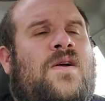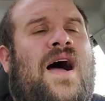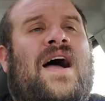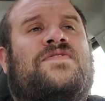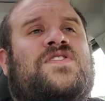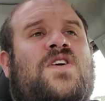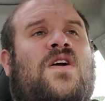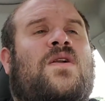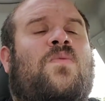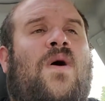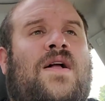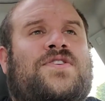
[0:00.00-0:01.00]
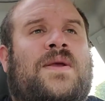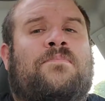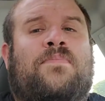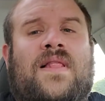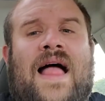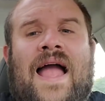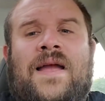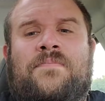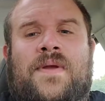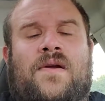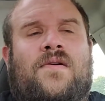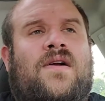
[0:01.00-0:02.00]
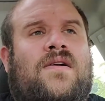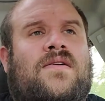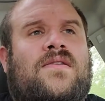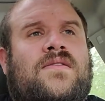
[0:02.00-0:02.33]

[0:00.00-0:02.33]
I've started watching Black Mirror.